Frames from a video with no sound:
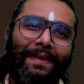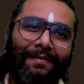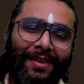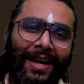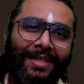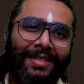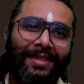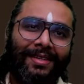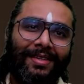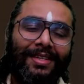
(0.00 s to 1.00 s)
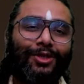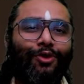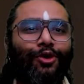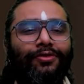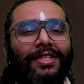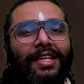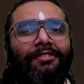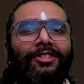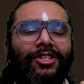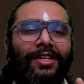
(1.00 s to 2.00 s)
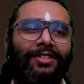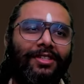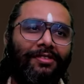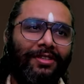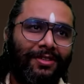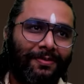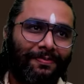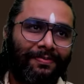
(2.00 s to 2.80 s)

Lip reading: Vyasa is one of the 7 Chiranjeevis,